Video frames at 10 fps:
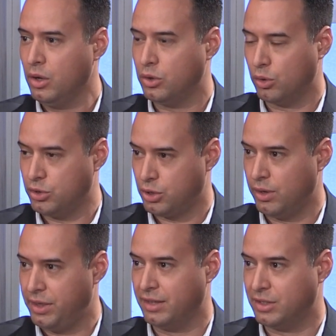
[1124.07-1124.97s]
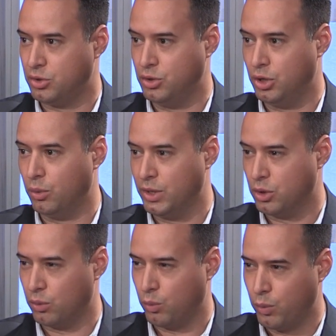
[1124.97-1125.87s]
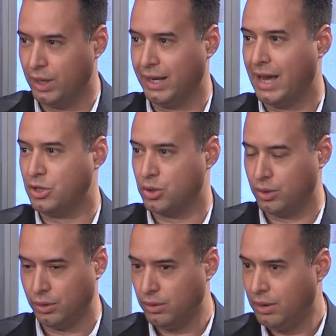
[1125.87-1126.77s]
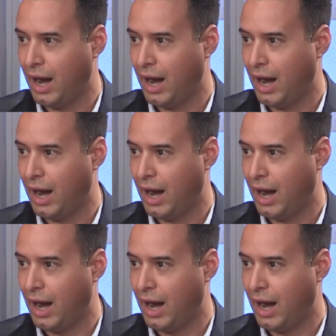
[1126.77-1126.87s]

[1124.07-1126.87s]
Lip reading: there are certain things that you do when you're really at your